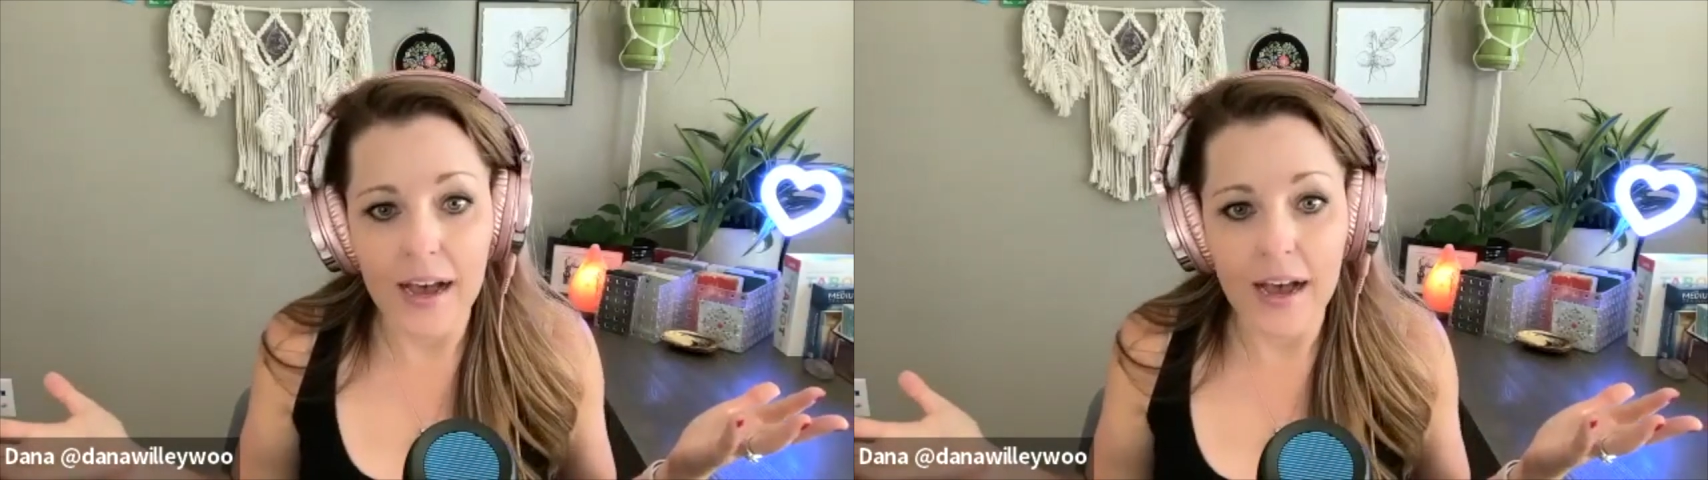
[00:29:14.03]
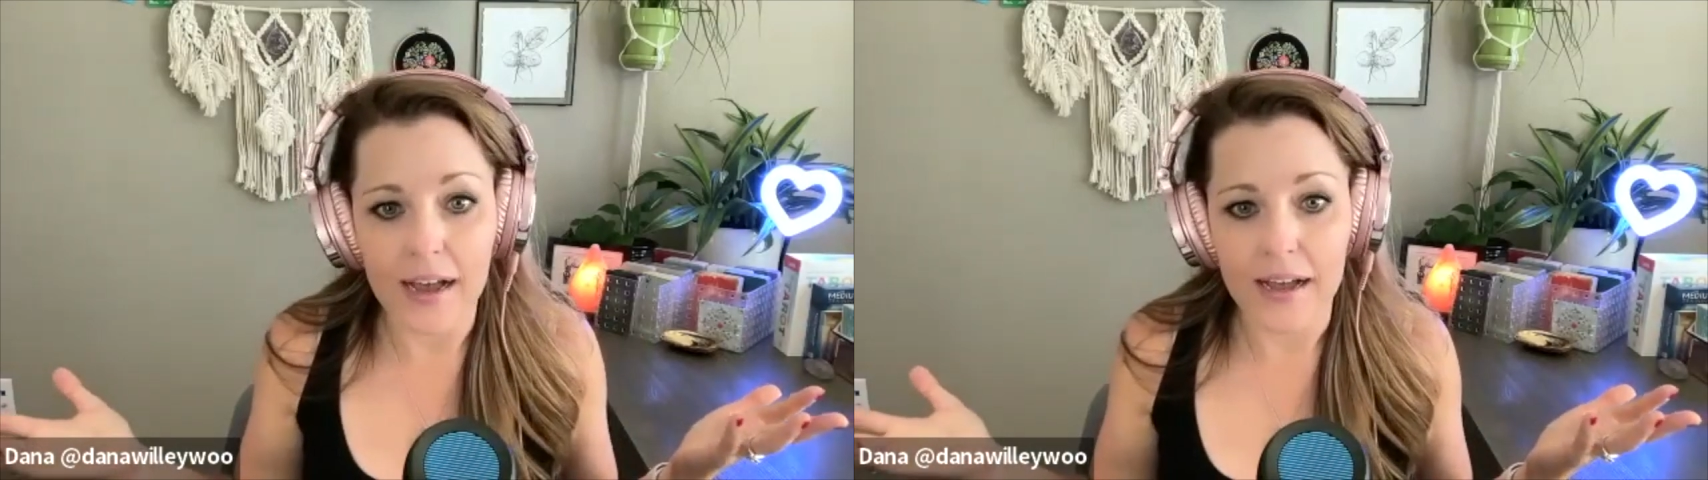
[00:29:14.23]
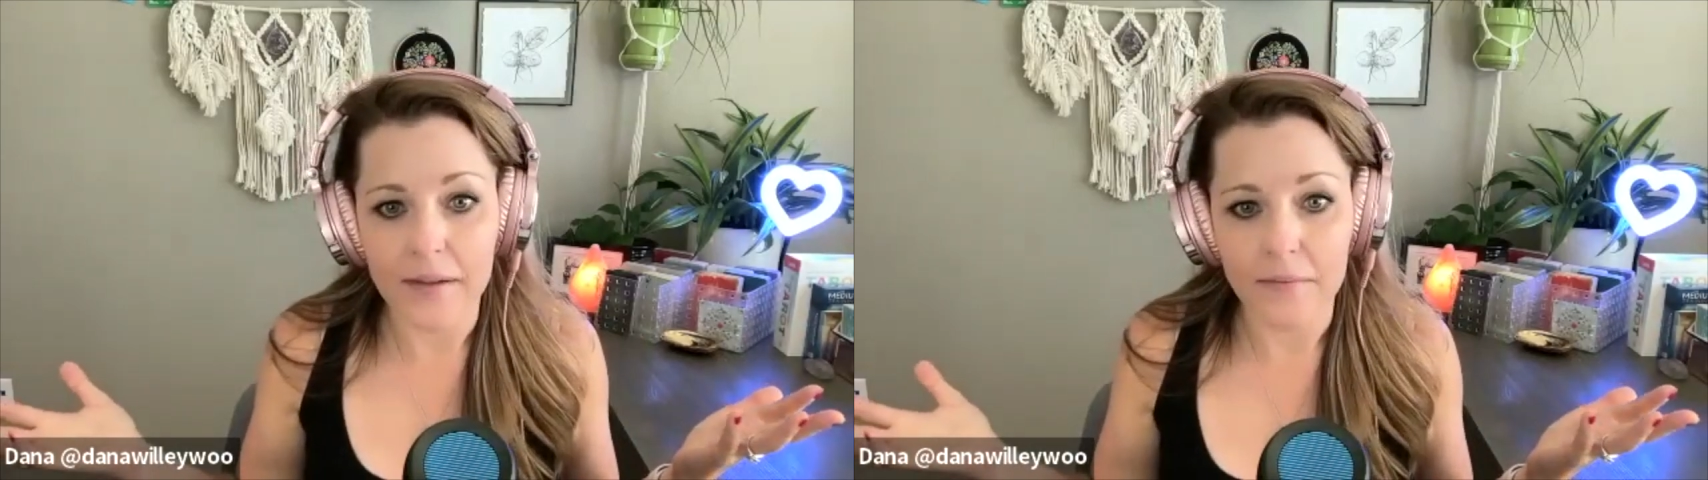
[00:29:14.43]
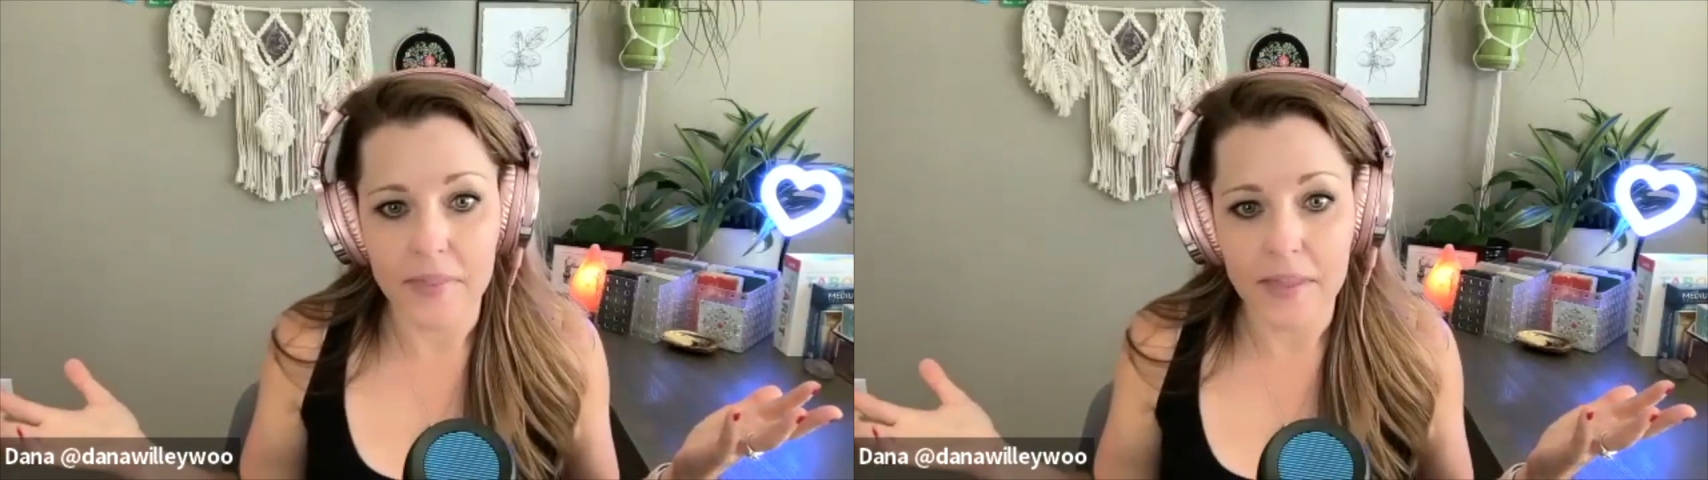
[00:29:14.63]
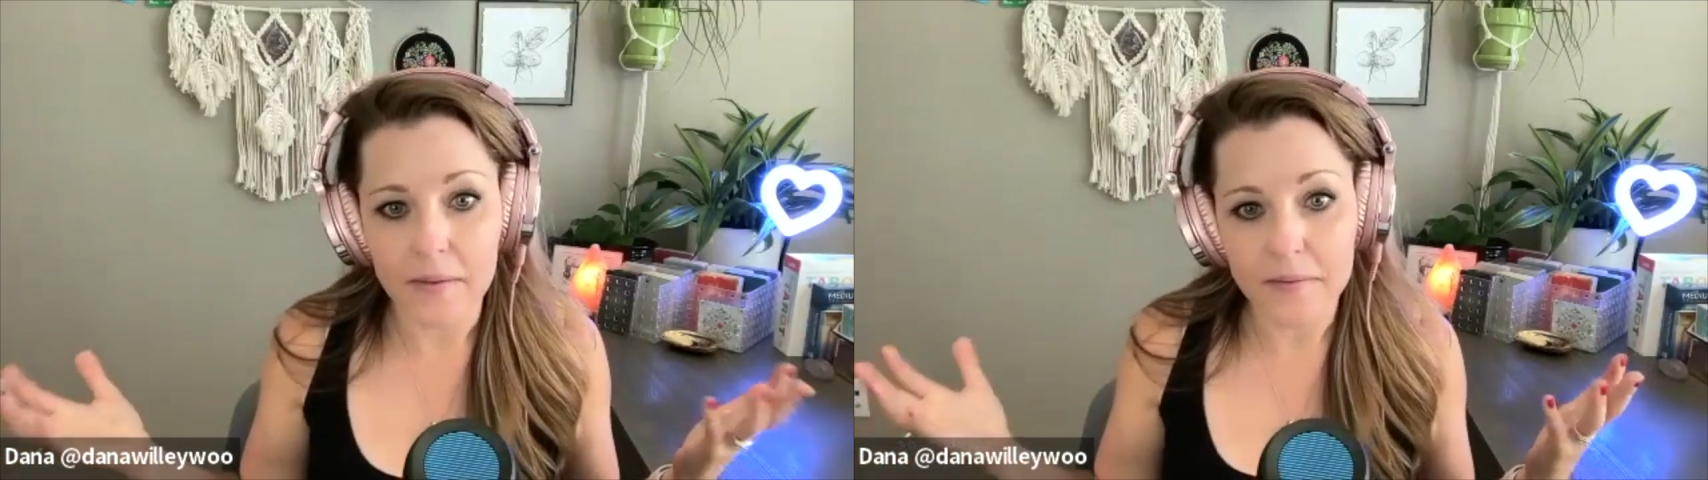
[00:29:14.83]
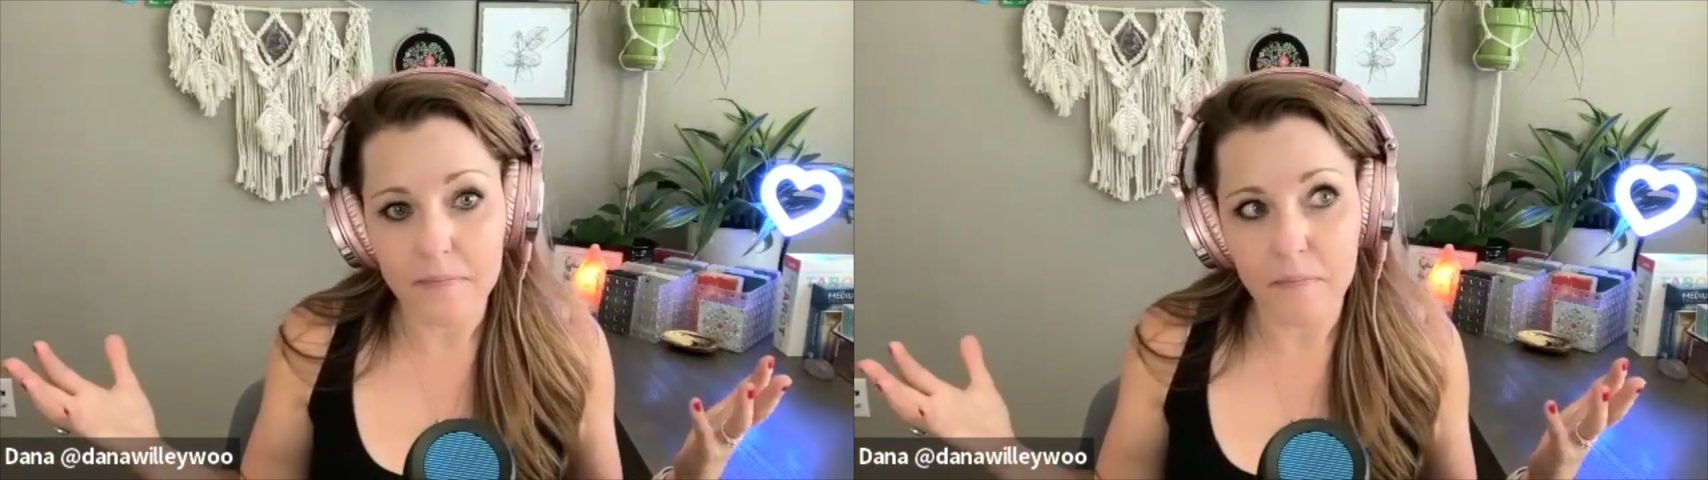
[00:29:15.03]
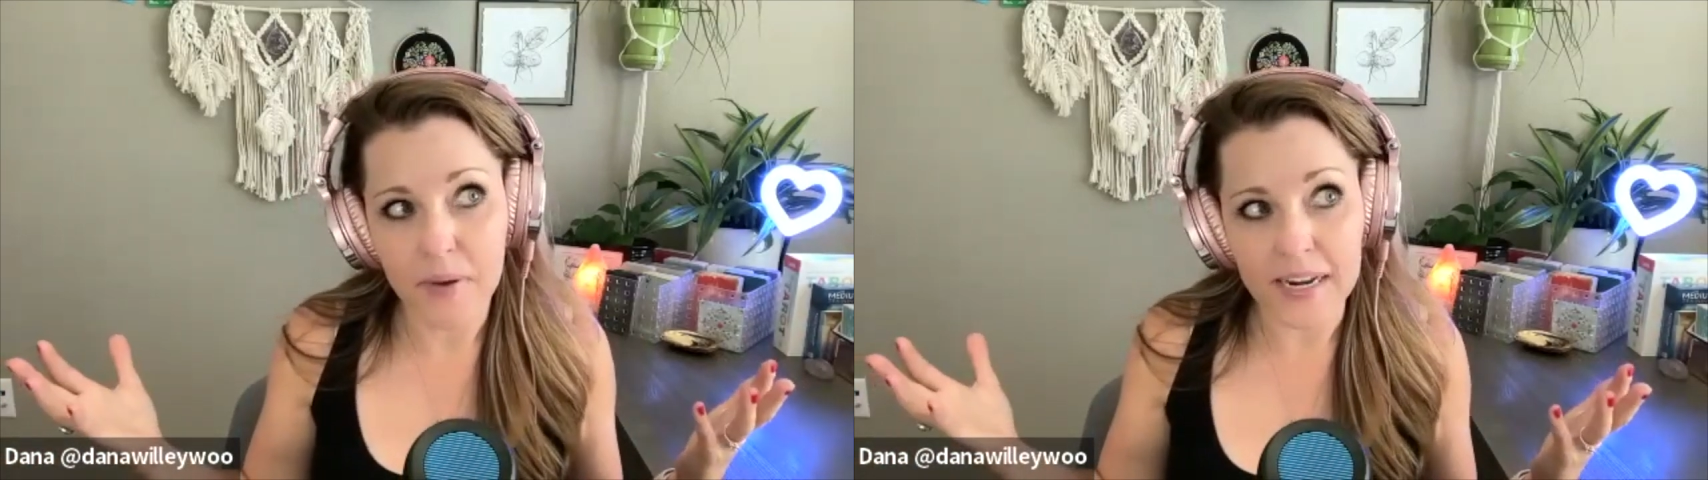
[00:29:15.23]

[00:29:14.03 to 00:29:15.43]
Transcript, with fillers: Um, but